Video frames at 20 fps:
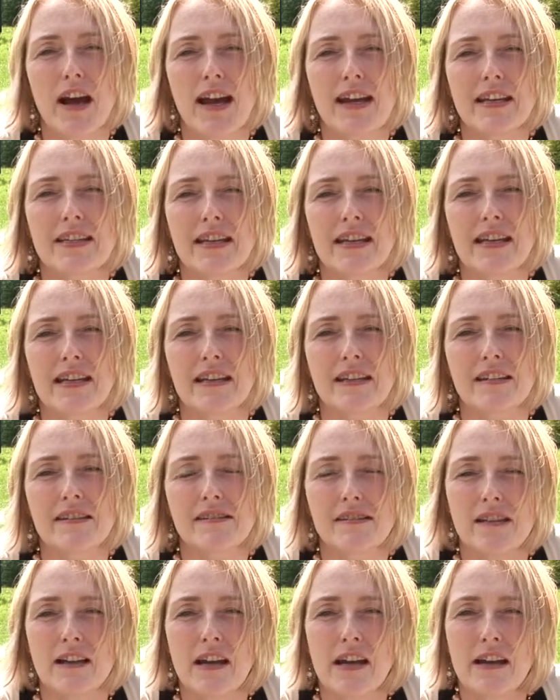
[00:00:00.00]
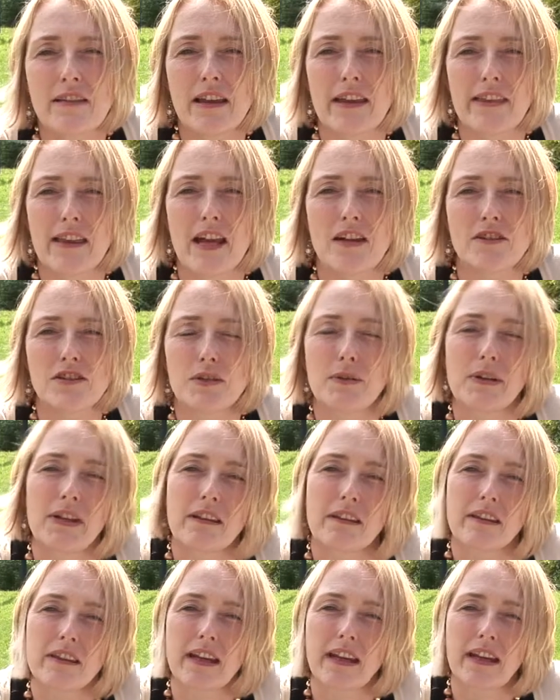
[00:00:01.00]
ideas that they're
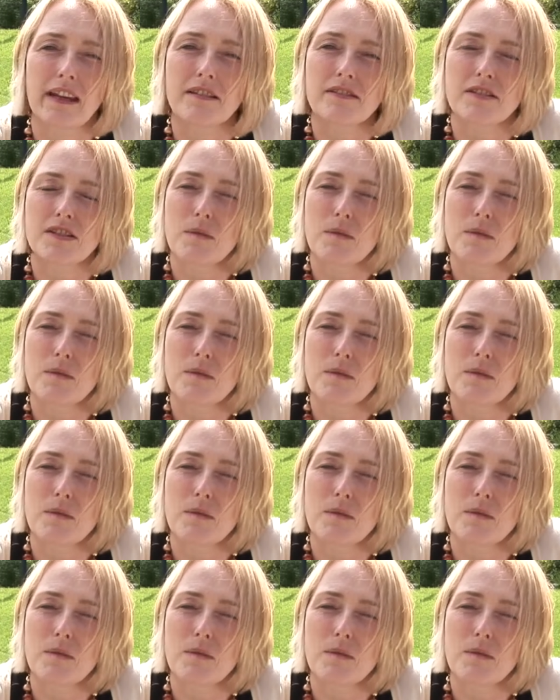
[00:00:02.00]
doing things.